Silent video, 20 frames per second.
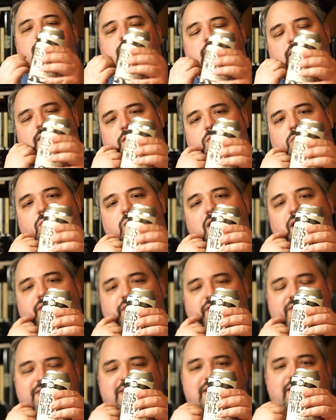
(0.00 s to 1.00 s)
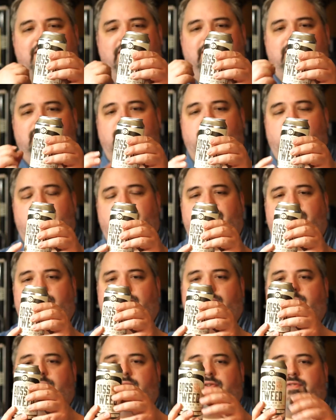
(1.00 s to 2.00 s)
whoever did it
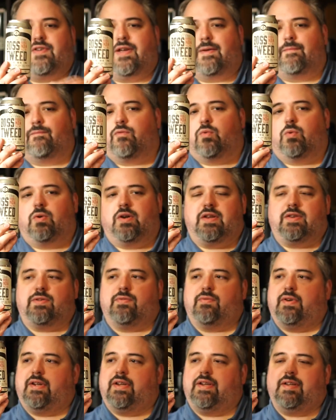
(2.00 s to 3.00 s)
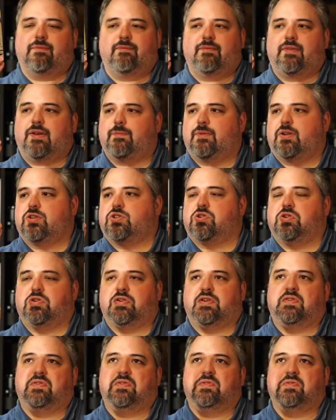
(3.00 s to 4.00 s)
review of M43. I'm not
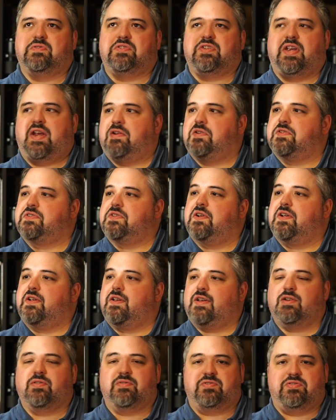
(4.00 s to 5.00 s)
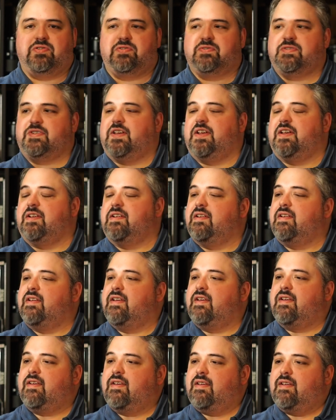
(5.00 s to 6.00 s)
sure whose channel it's on. I know Joe's in it.
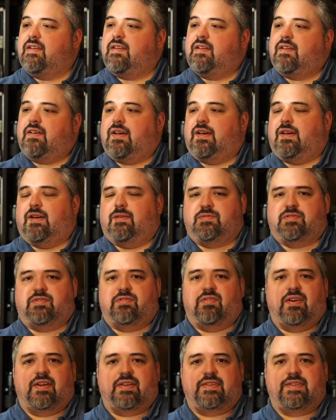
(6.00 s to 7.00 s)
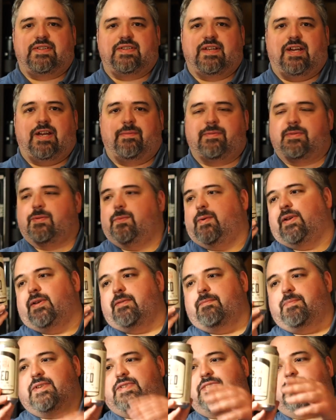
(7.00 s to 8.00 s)
I was drunk at the time at the Well
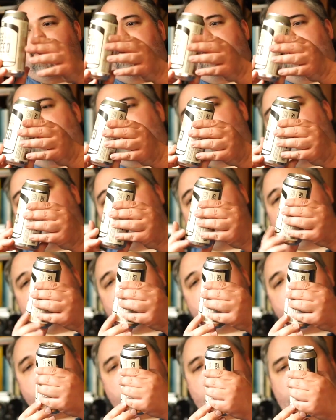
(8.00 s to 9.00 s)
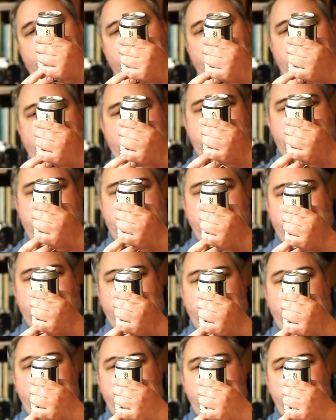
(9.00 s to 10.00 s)
and Piss Up, and I don't really remember much,
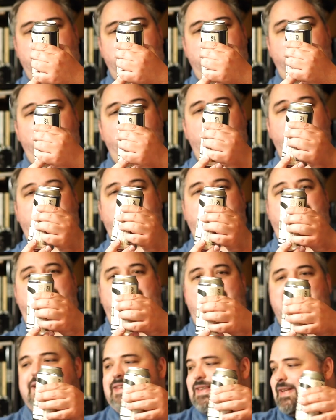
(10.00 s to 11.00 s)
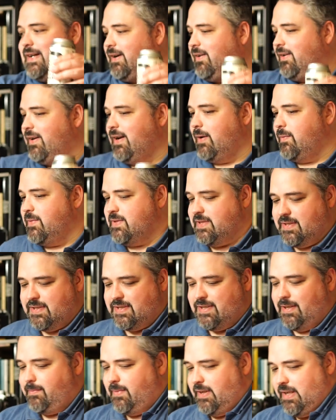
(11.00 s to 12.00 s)
so I do know that I had it there and I was in
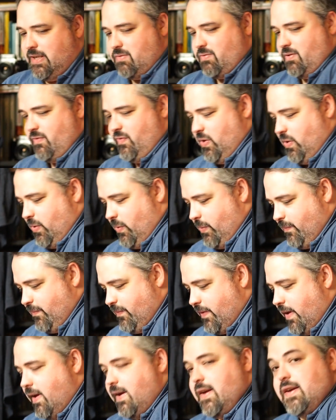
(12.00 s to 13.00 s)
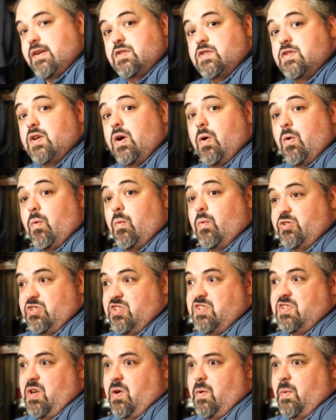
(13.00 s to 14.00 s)
somebody's review. So, we'll
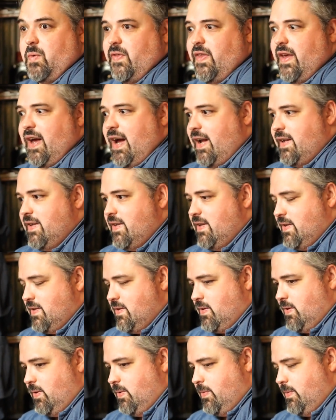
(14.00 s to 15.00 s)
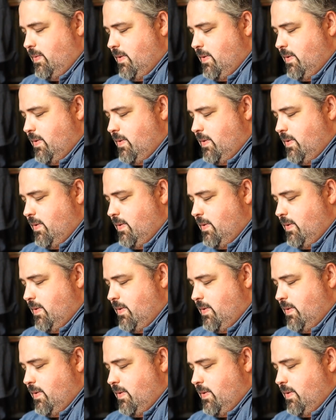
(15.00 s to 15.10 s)
just go with that. So,